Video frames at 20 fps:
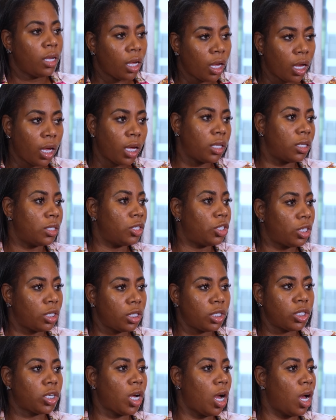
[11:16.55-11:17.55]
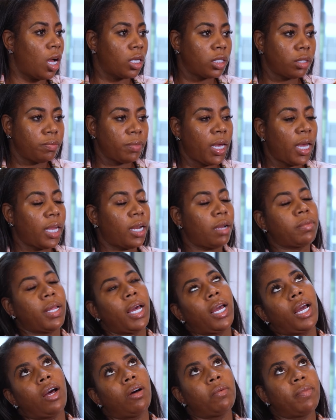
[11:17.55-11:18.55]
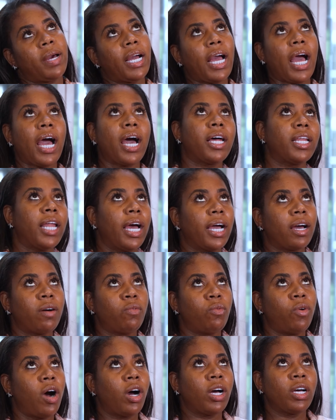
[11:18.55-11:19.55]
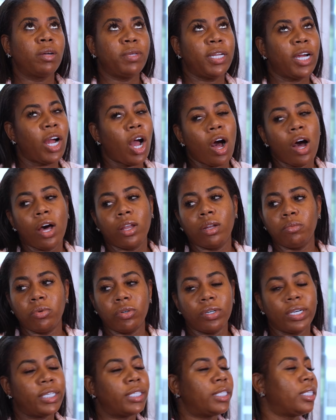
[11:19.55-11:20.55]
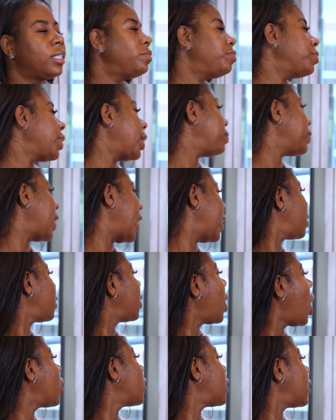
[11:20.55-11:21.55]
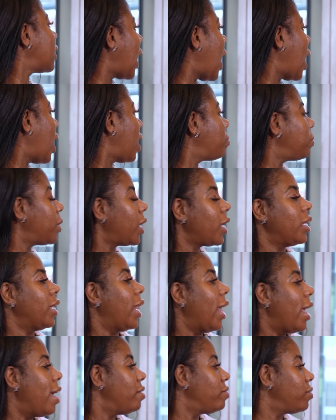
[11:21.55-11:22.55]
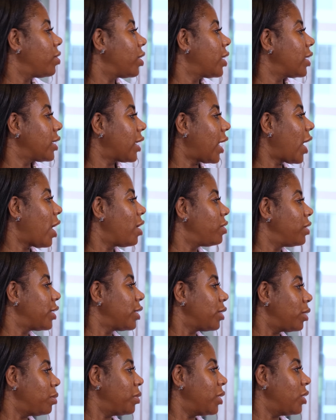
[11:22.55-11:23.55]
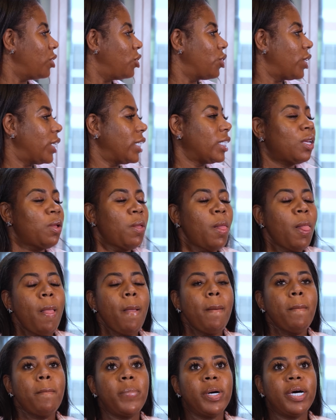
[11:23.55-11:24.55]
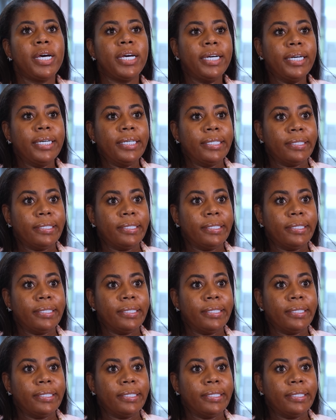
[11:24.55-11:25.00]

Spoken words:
and the judge calls me, and I'm like, oh my God, like I walk up there, all the boys, I'm like, y'all stop, they laughing because I got on this little bitty dress. But